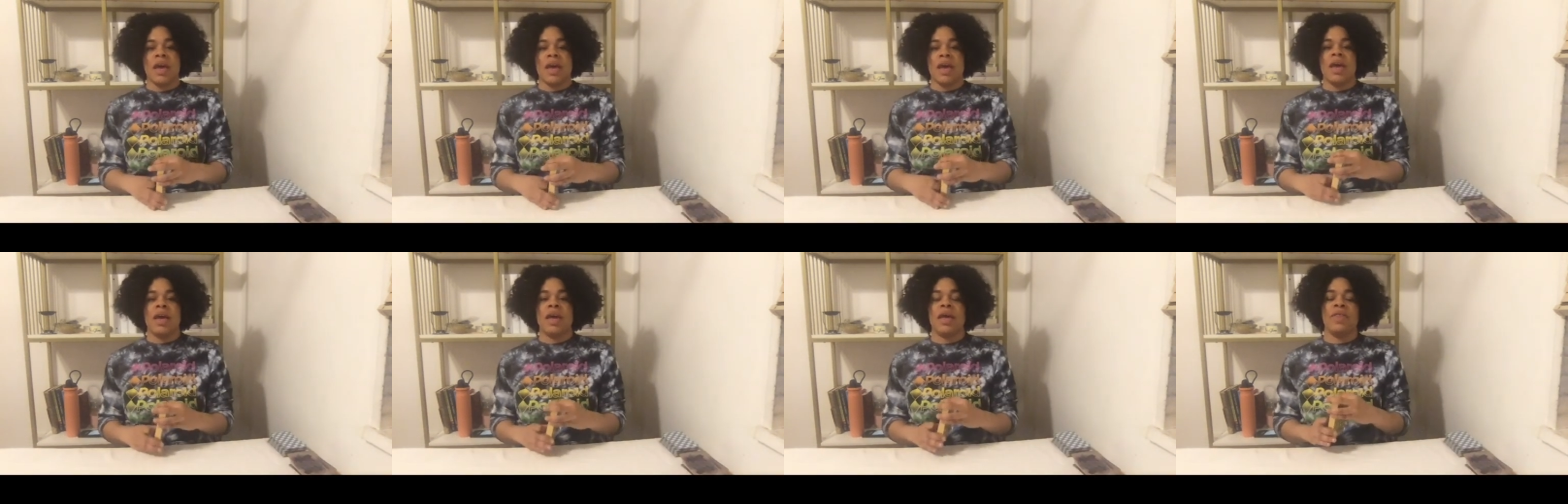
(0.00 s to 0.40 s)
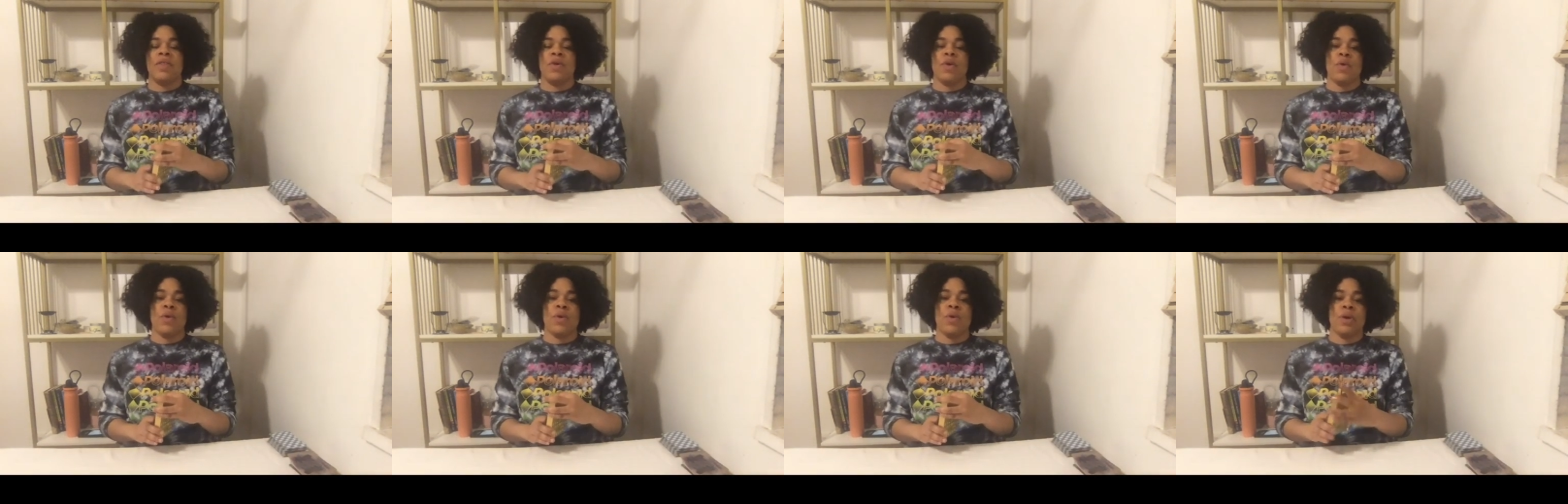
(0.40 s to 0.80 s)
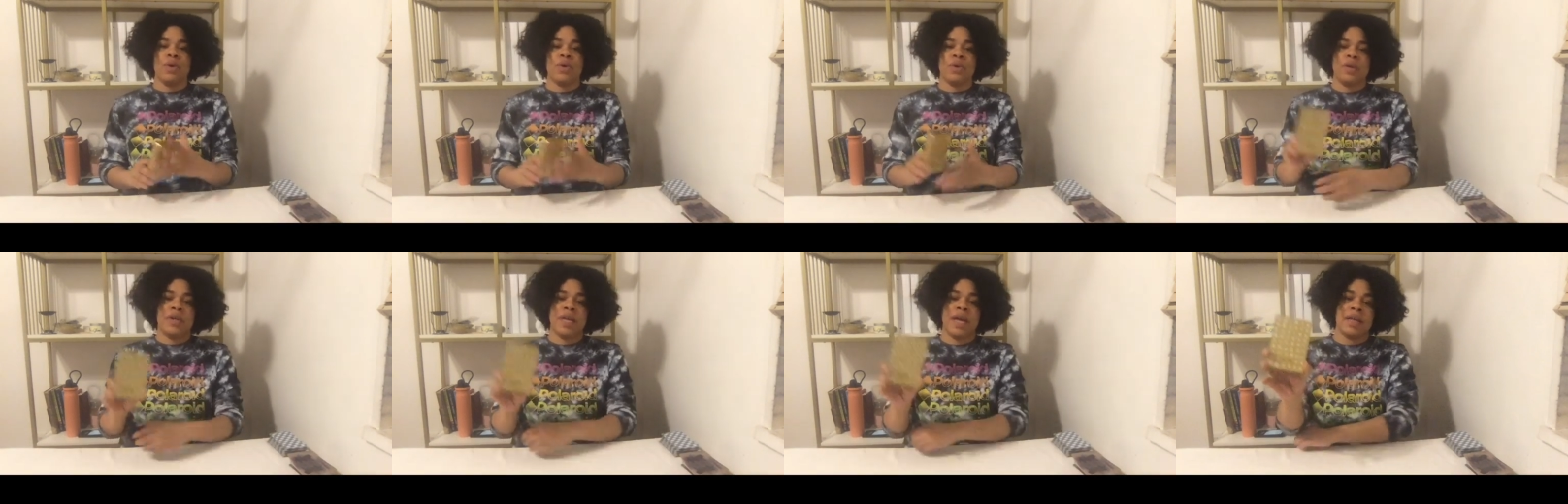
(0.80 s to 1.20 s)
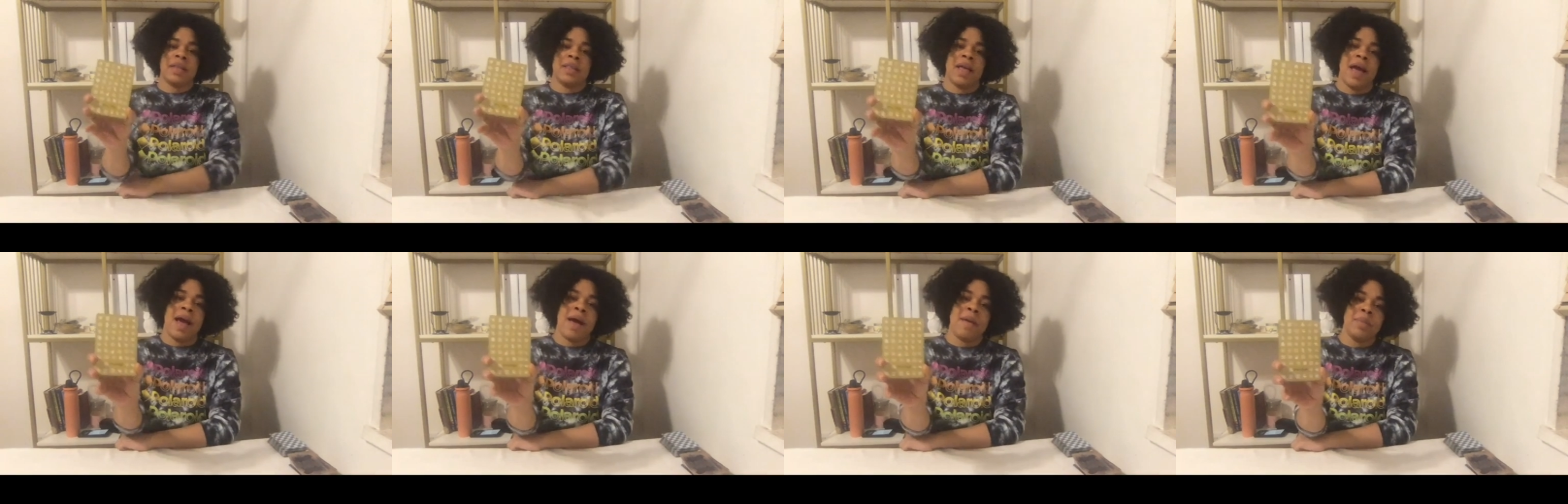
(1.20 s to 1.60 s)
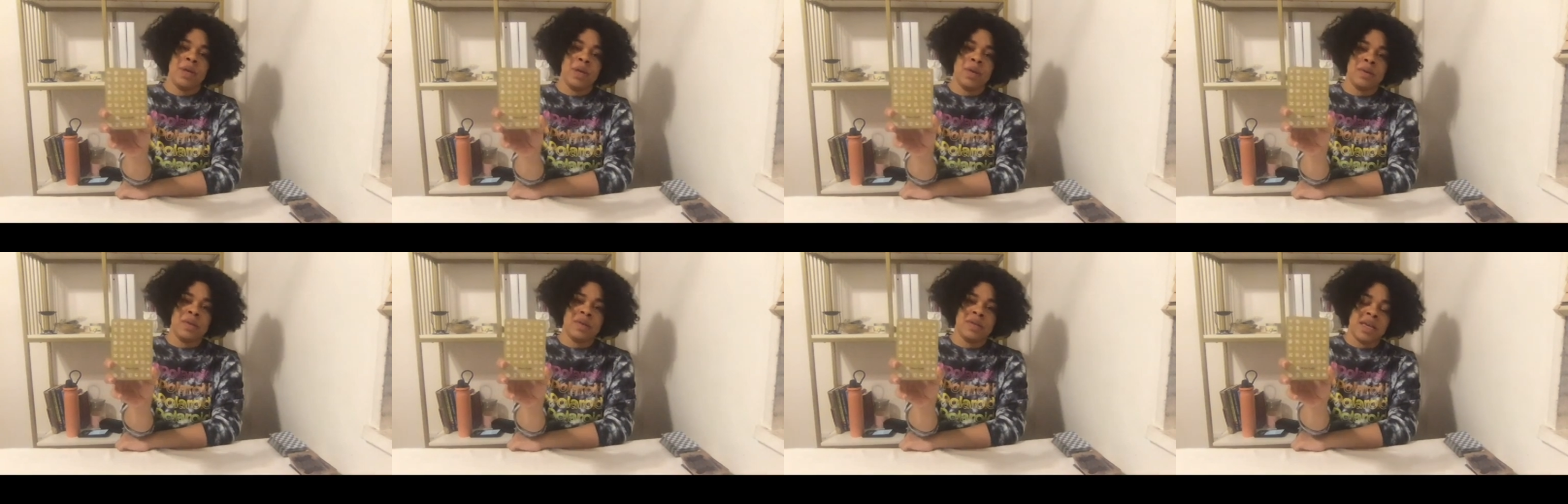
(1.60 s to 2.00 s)
And the oracle deck that I'm
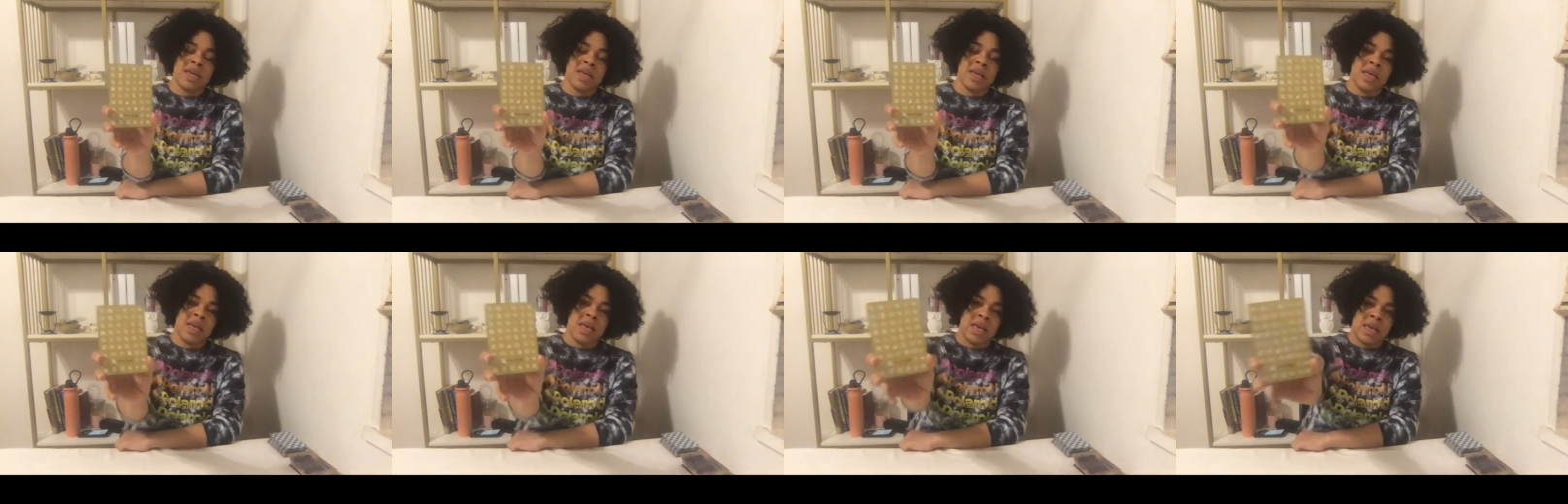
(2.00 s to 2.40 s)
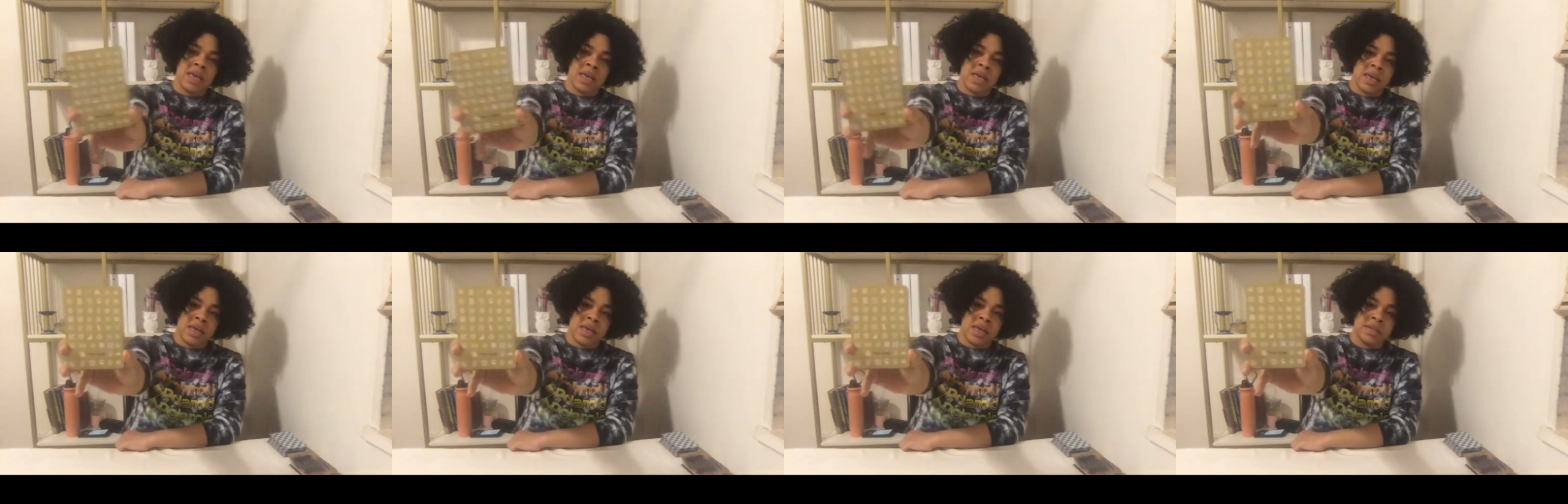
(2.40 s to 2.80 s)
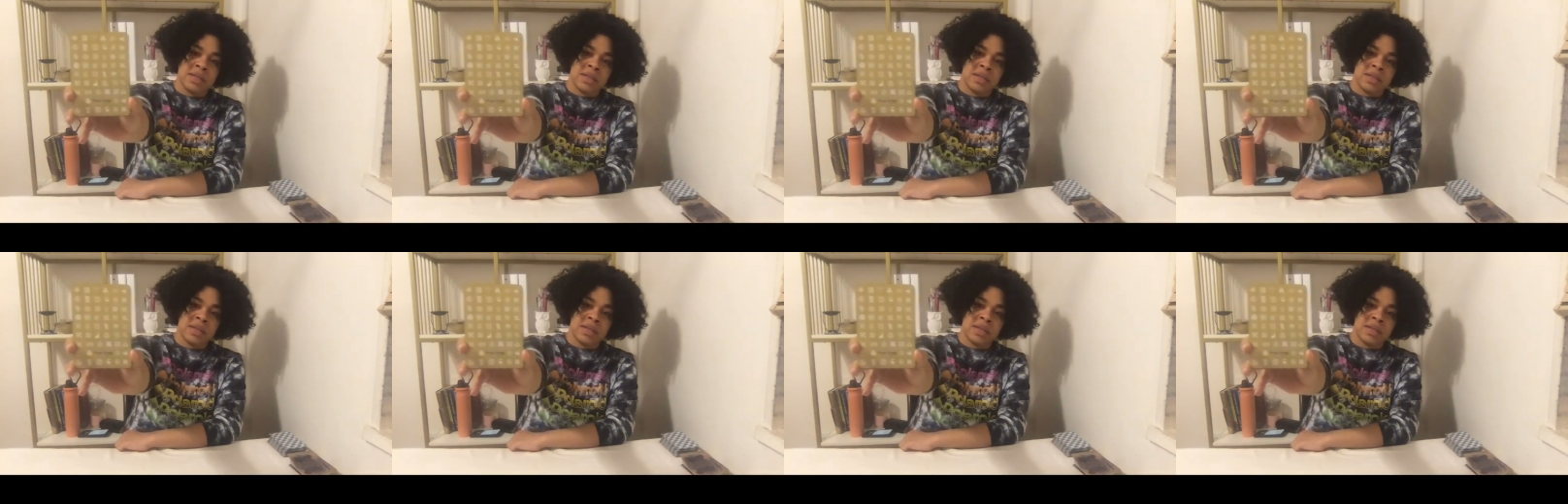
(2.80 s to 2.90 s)
using is